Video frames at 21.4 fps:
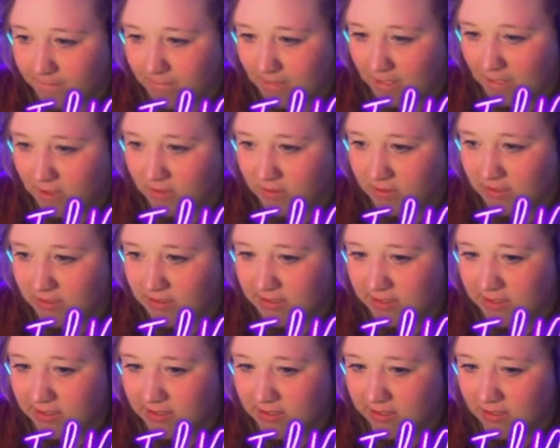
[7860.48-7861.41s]
I don't
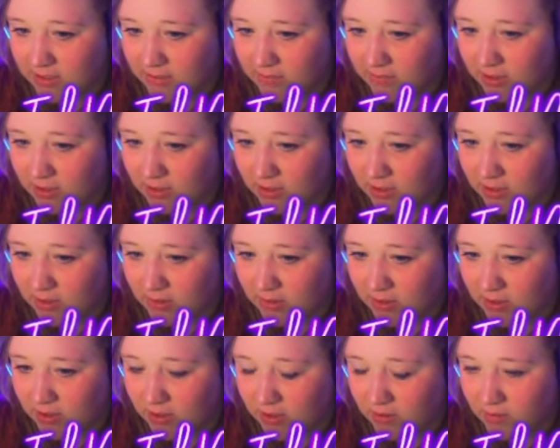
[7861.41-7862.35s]
see the same little
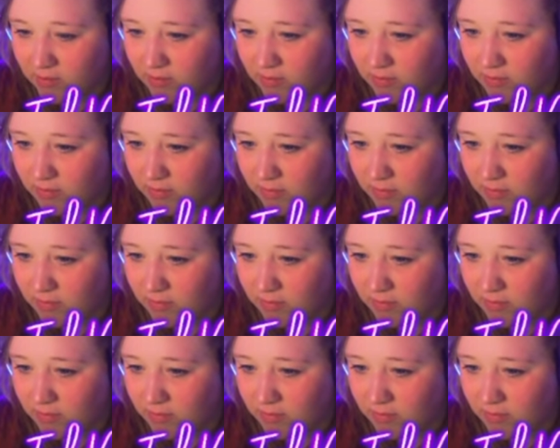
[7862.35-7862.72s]
logo.